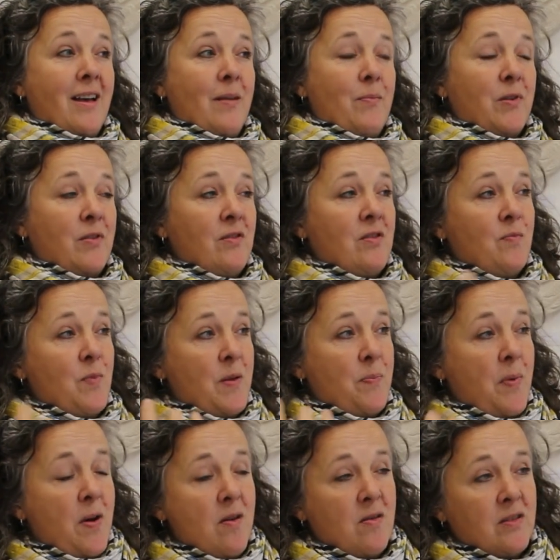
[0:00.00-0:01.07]
because of my
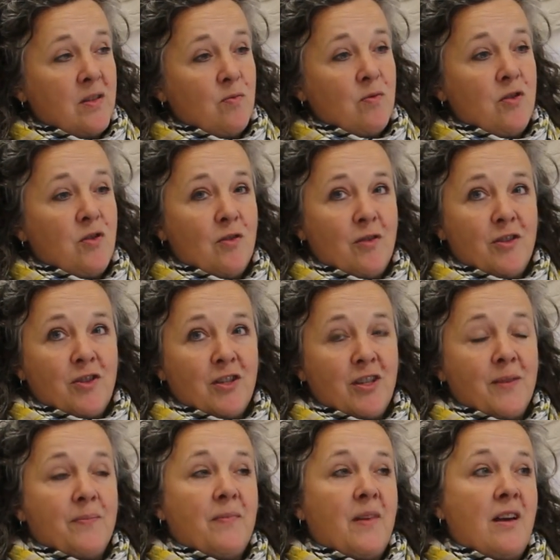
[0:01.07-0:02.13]
past with
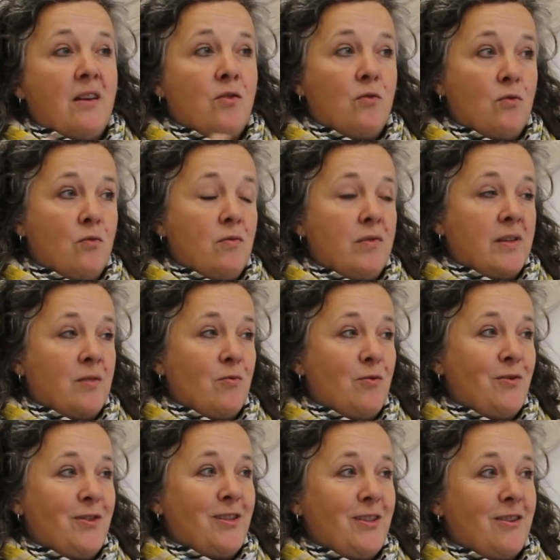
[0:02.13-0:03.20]
geology, I'd always
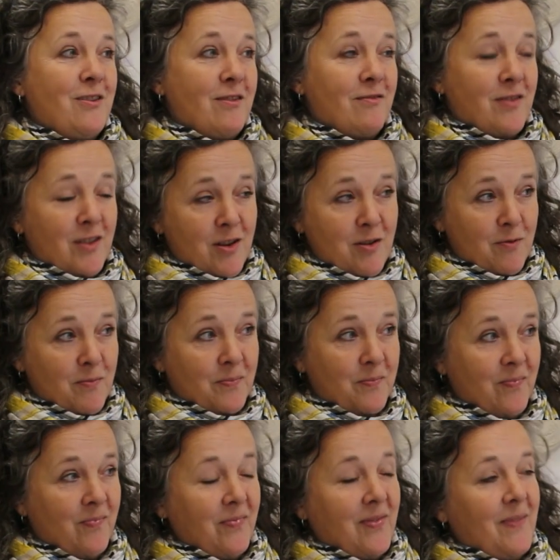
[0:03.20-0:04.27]
wanted to carve stone.
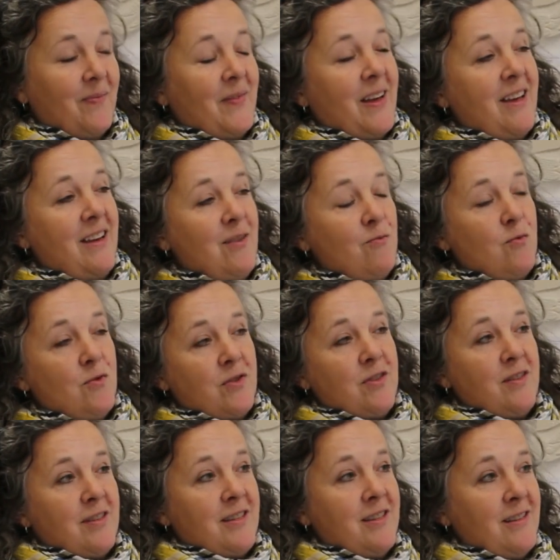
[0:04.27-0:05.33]
And it
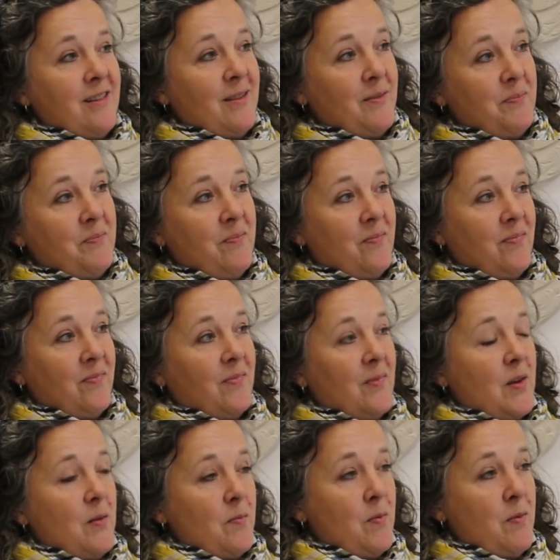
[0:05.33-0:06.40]
wasn't until
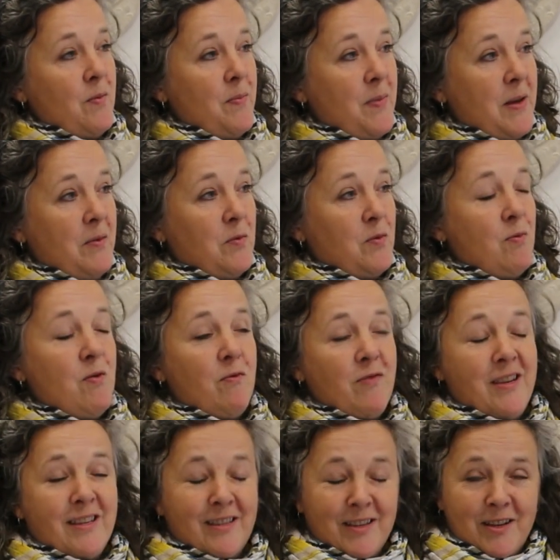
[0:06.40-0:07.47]
probably about 12
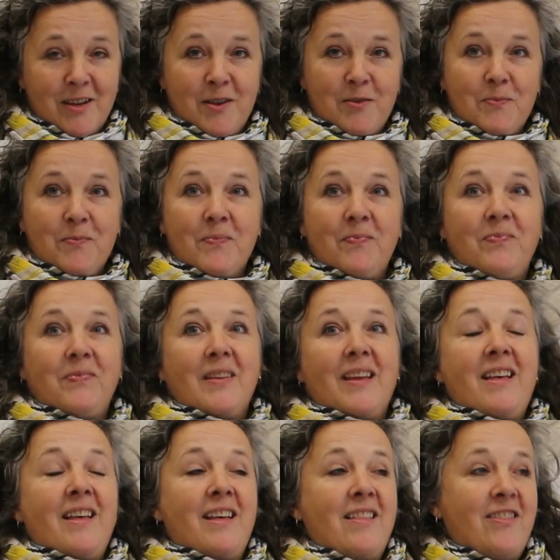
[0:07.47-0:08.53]
years ago
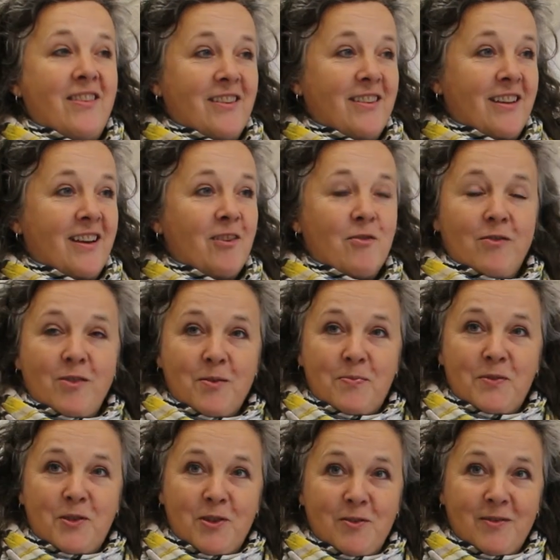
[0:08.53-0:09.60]
that I got the
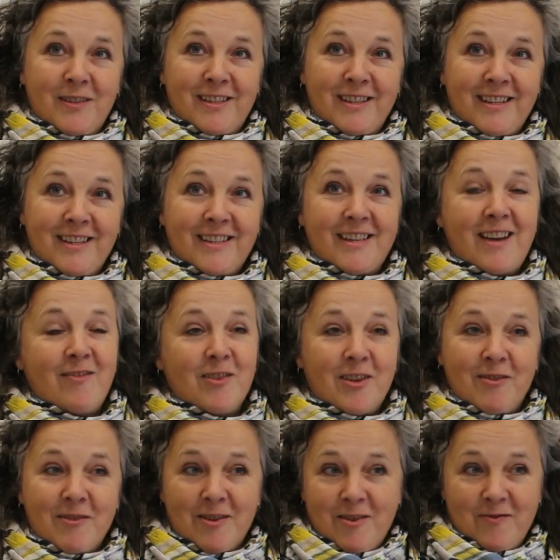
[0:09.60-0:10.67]
opportunity to have a go
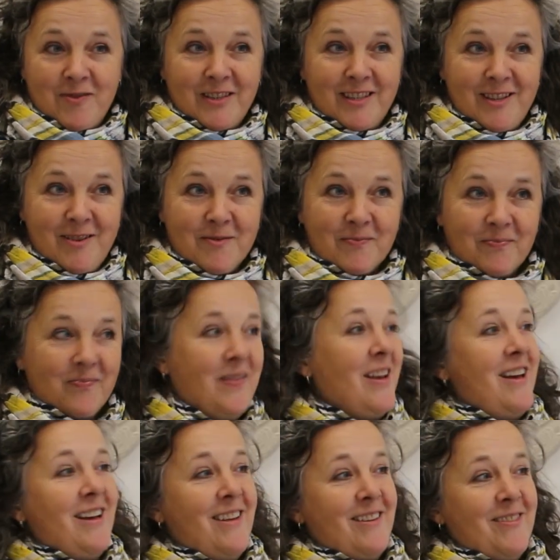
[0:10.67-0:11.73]
at carving stone.
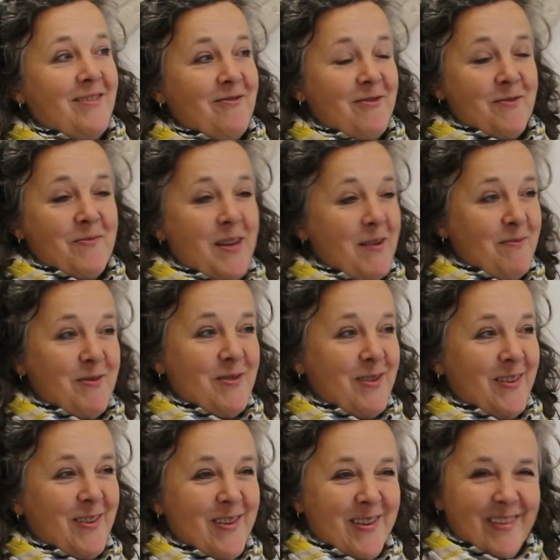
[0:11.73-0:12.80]
And from that
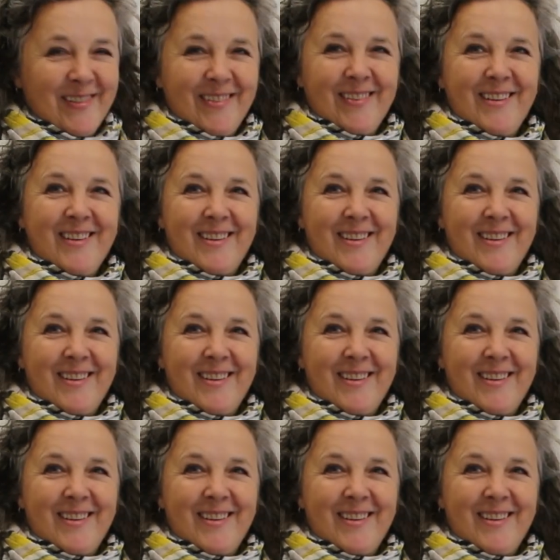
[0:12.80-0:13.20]
point on,